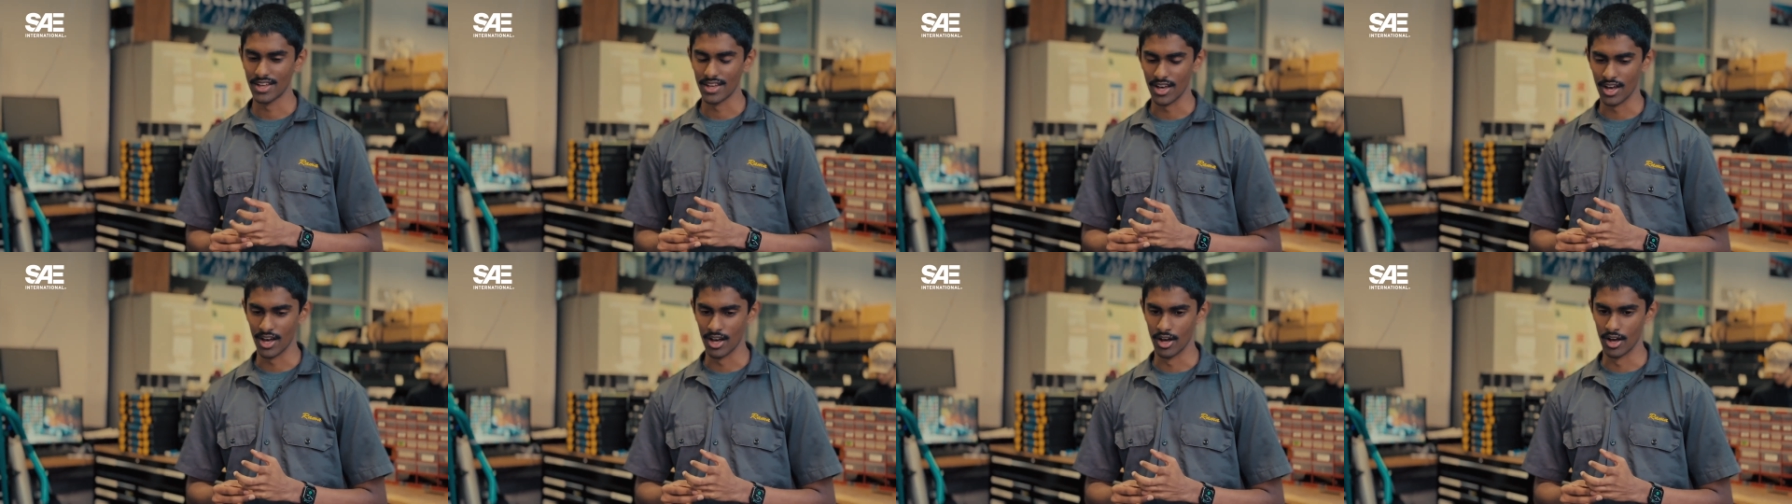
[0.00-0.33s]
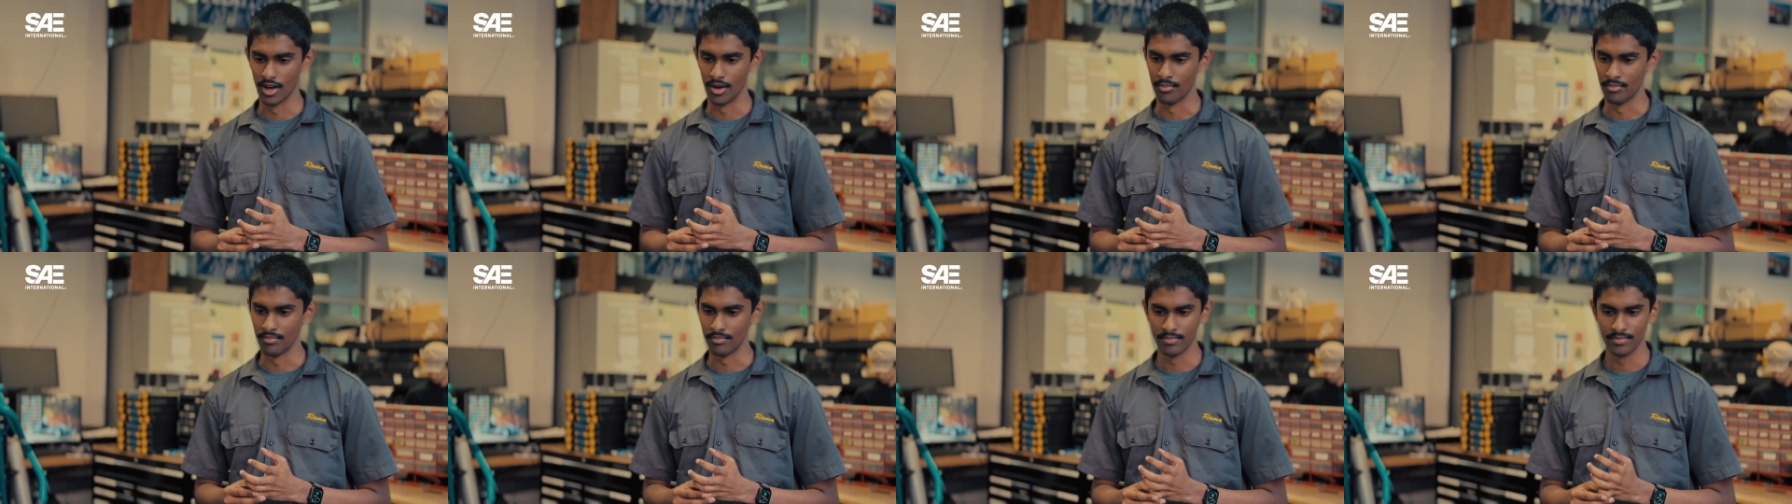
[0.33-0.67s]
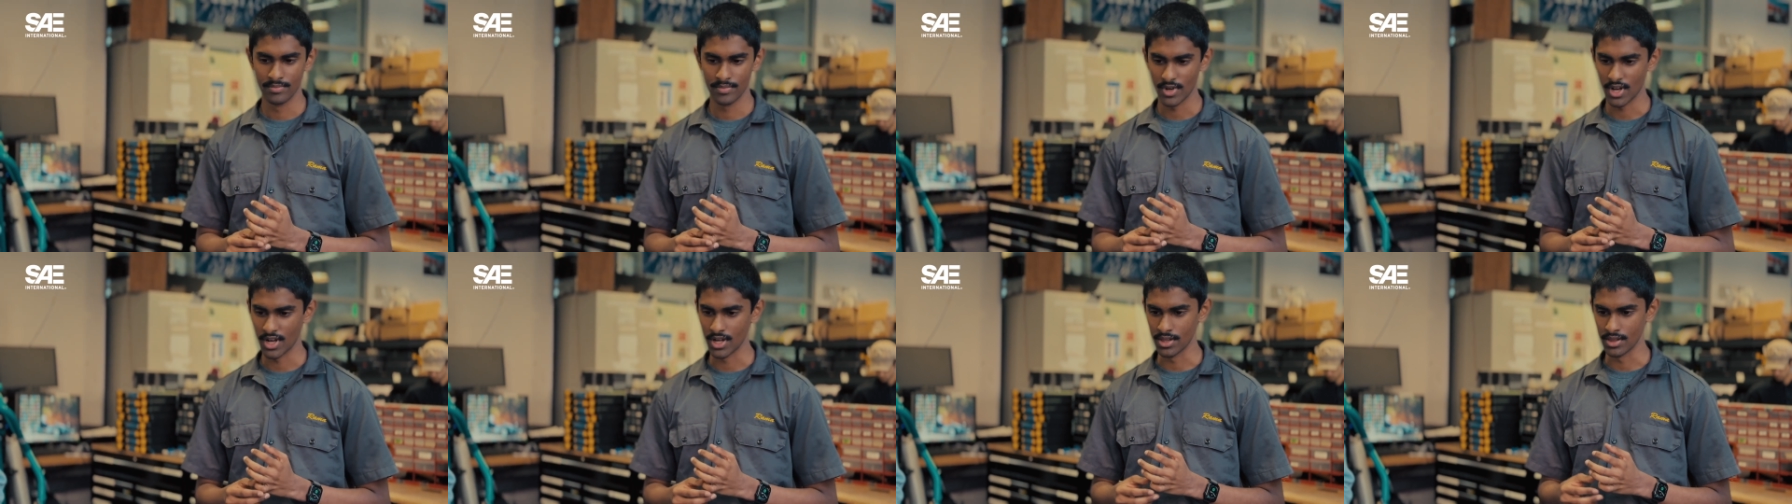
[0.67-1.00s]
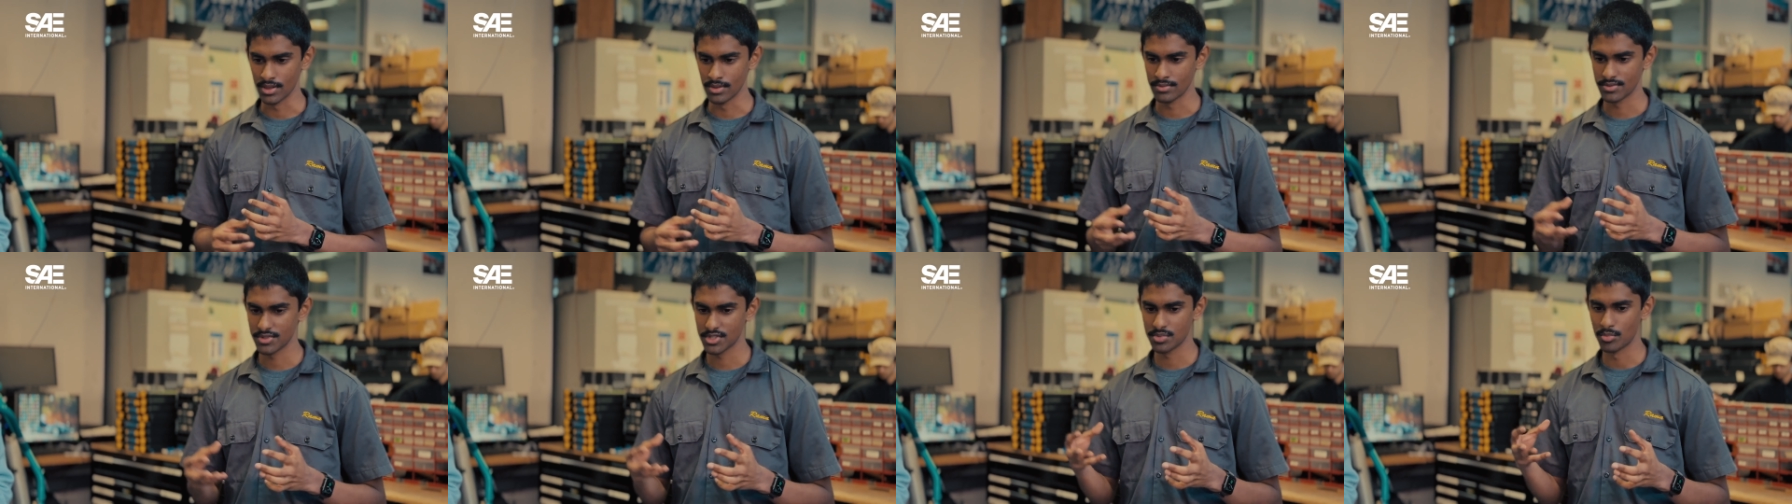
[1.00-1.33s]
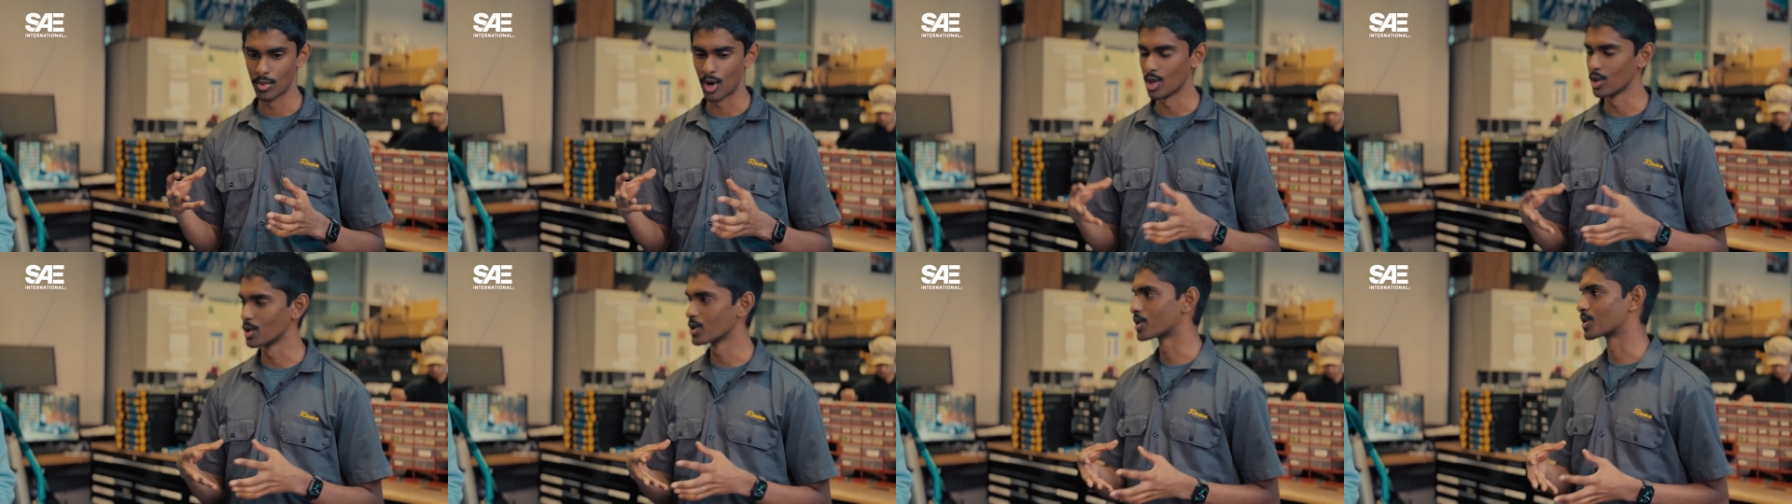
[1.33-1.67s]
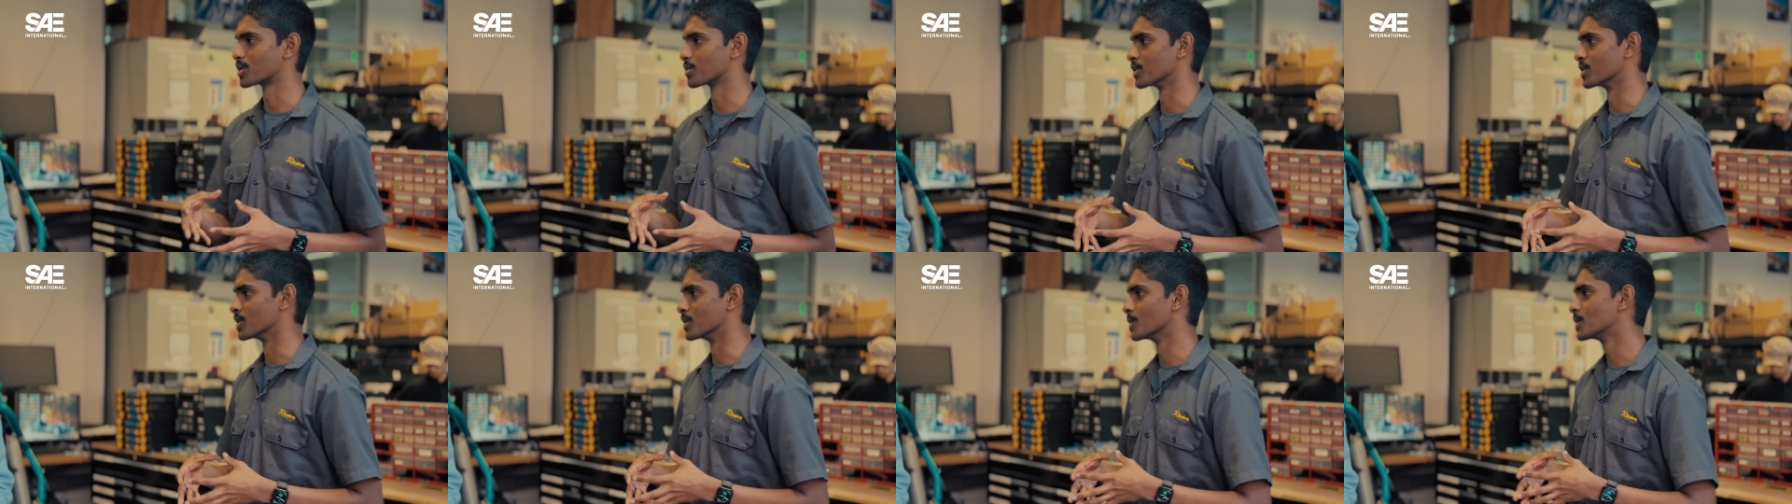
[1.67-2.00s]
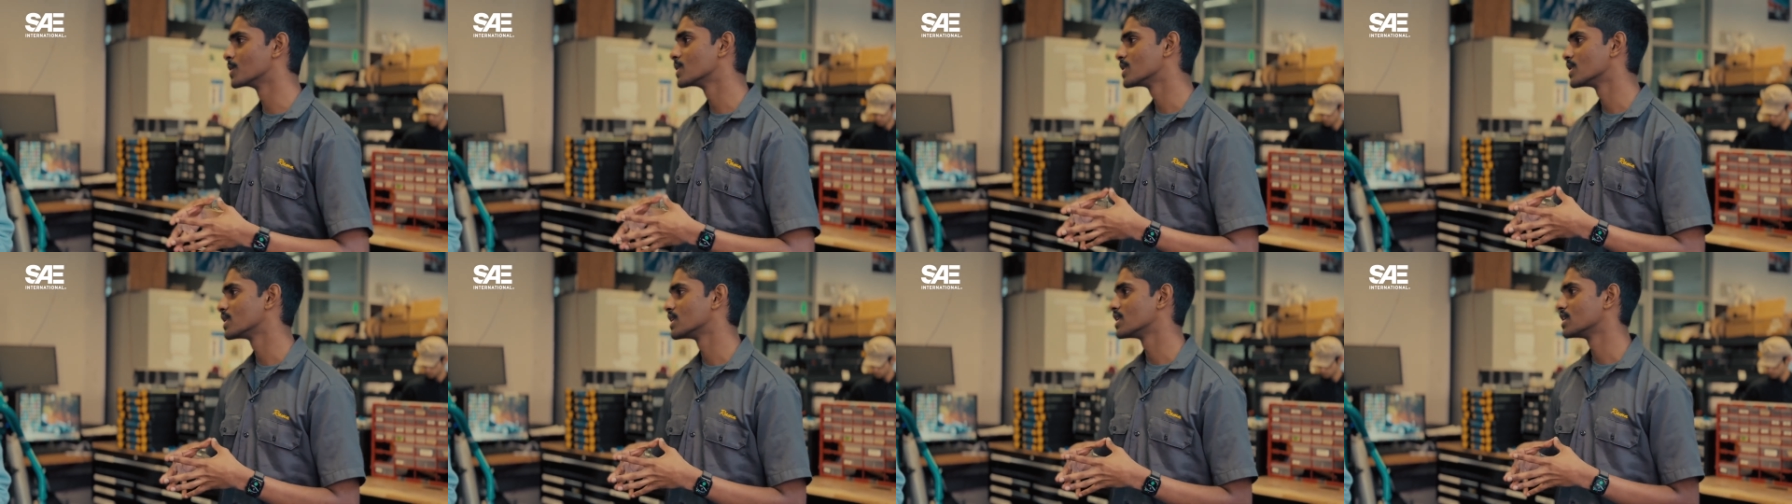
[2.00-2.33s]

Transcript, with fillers: um, a smaller crew,